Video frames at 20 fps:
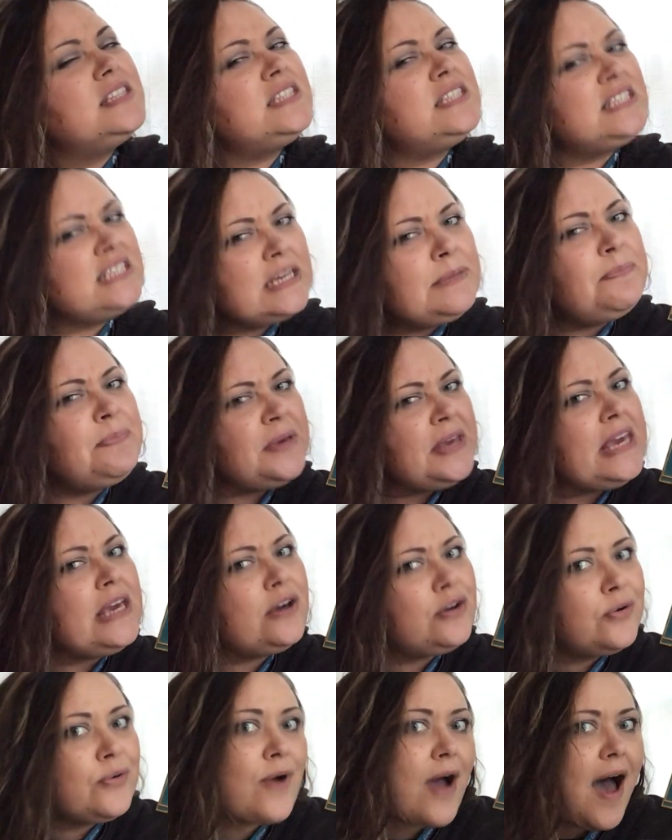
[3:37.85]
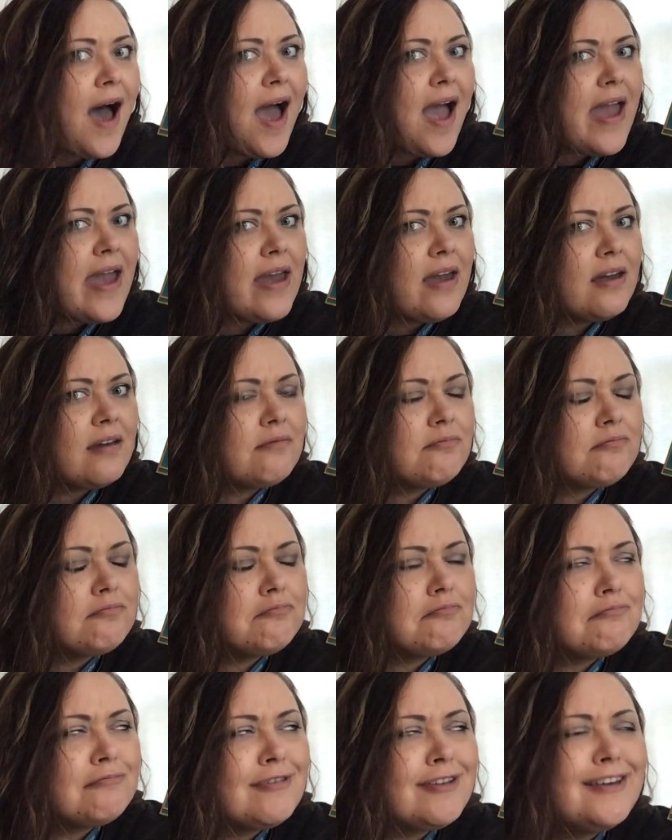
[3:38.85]
Did Pete cry?
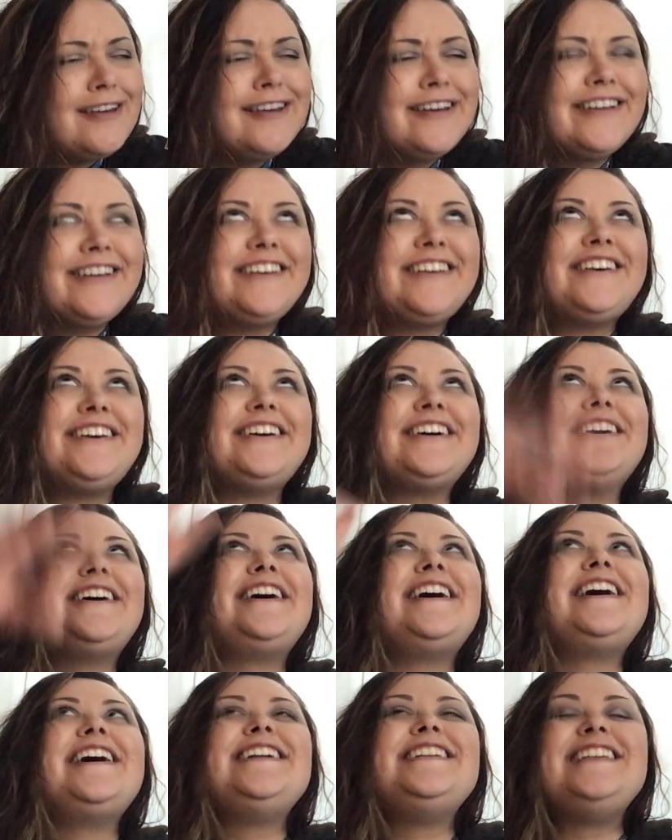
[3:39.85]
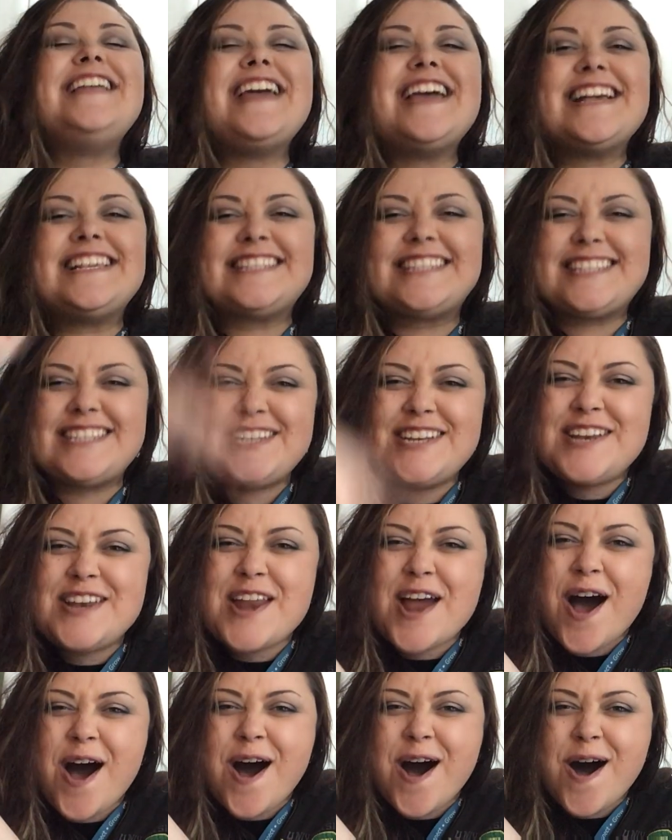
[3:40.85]
Goodness,
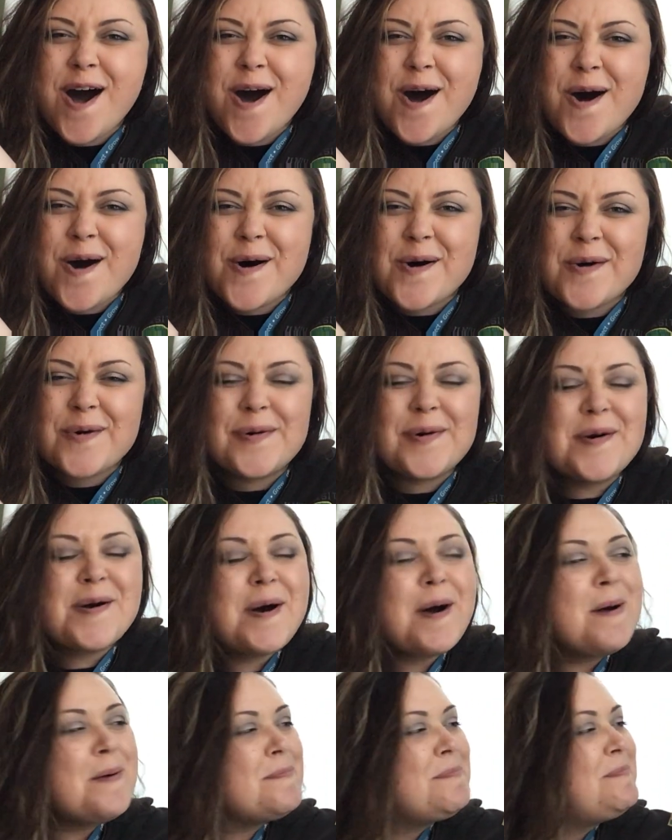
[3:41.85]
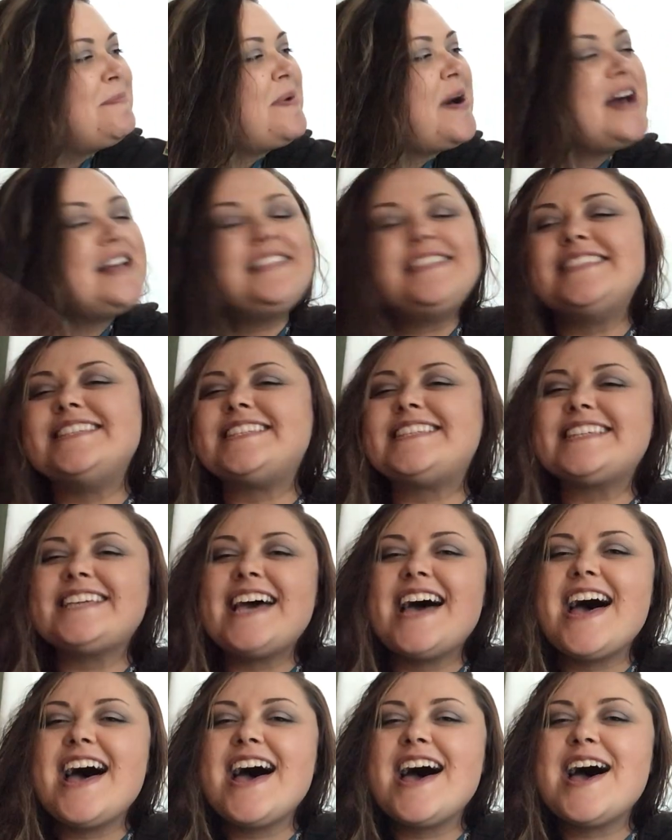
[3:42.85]
no. Buttons
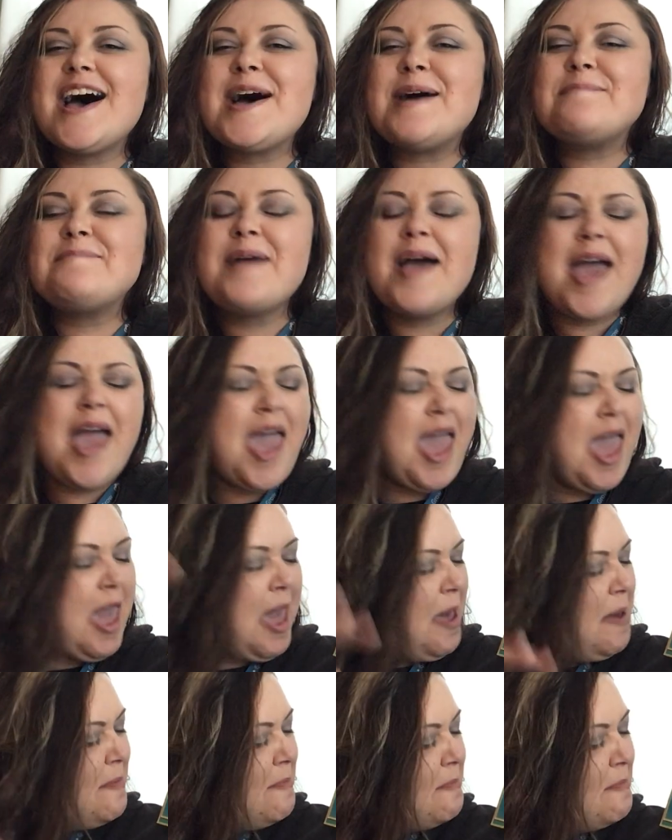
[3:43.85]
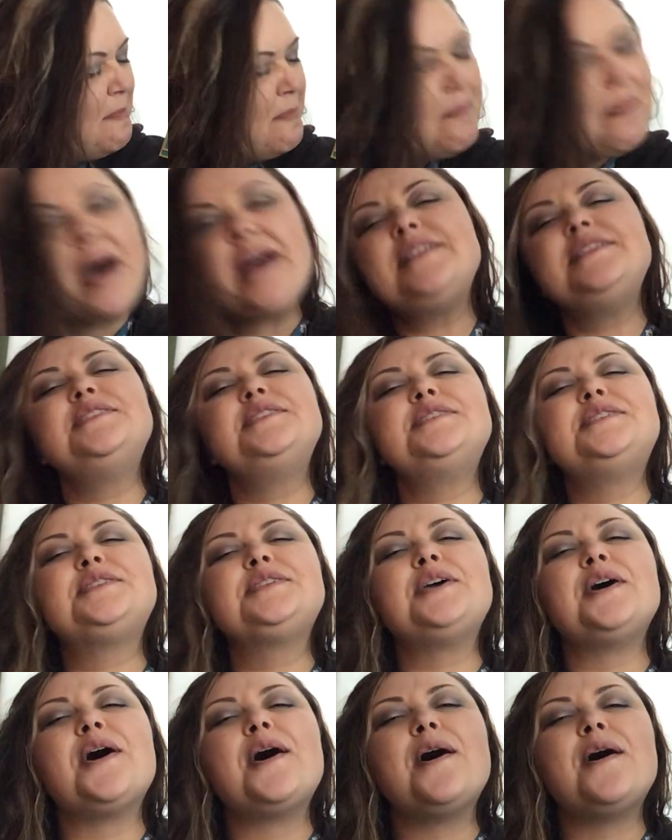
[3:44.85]
come and buttons
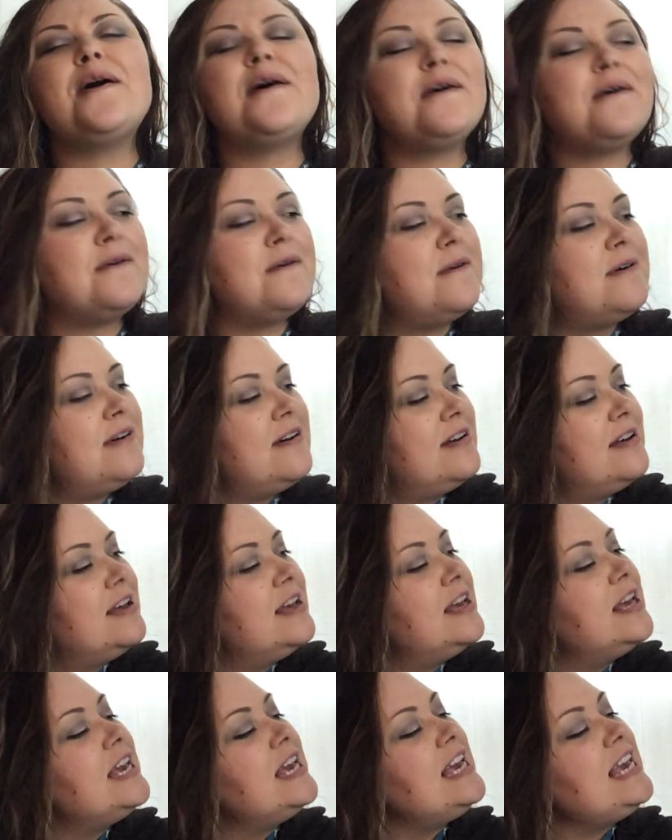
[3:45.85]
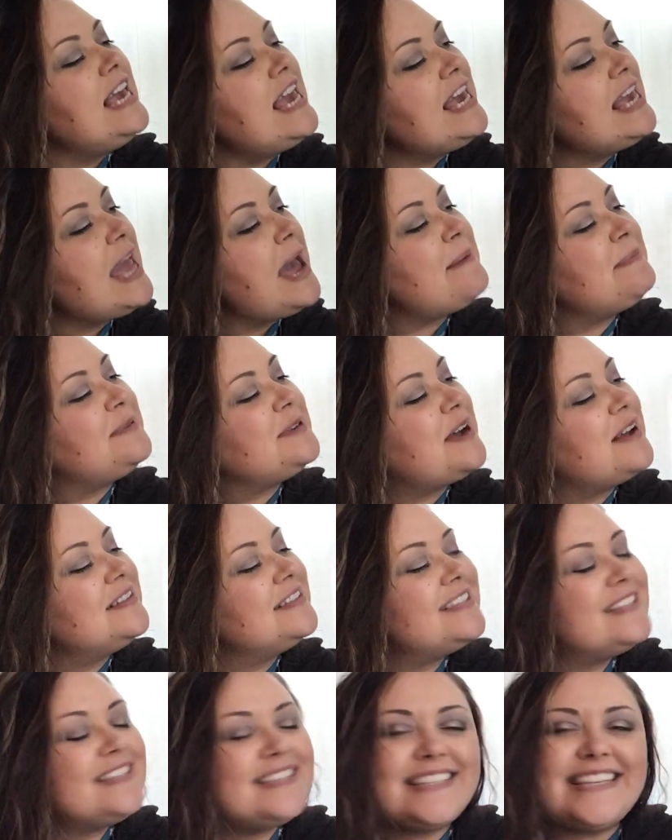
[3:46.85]
go. He kept
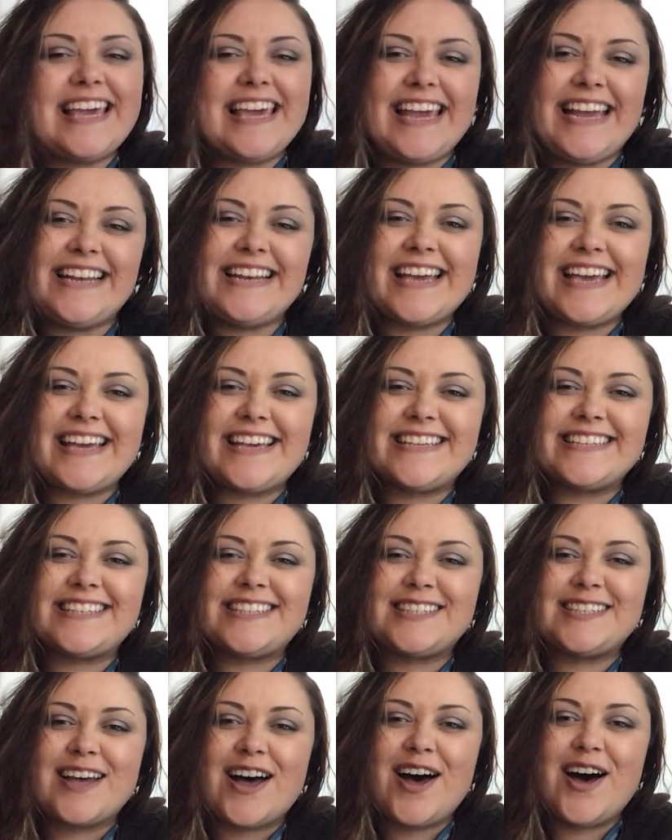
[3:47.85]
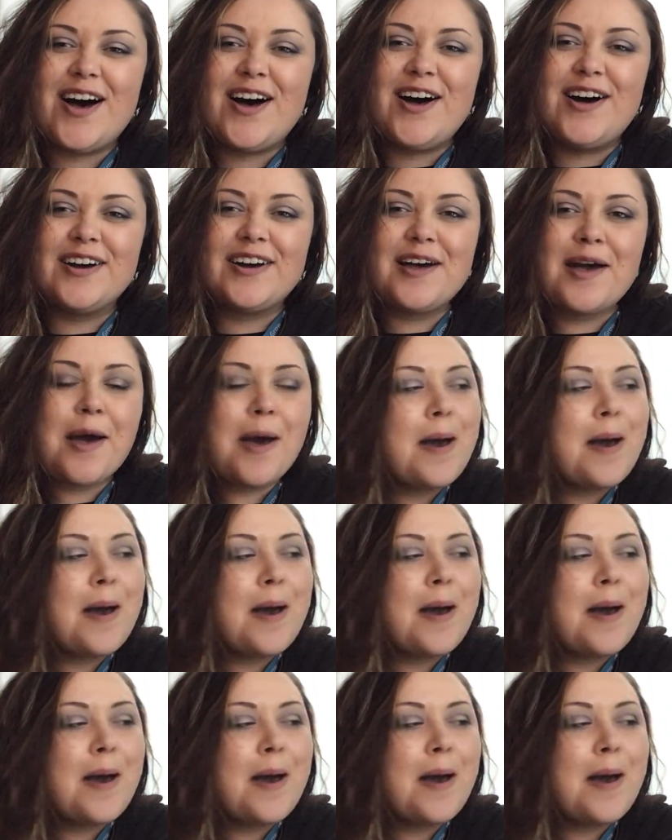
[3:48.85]
on singing his song.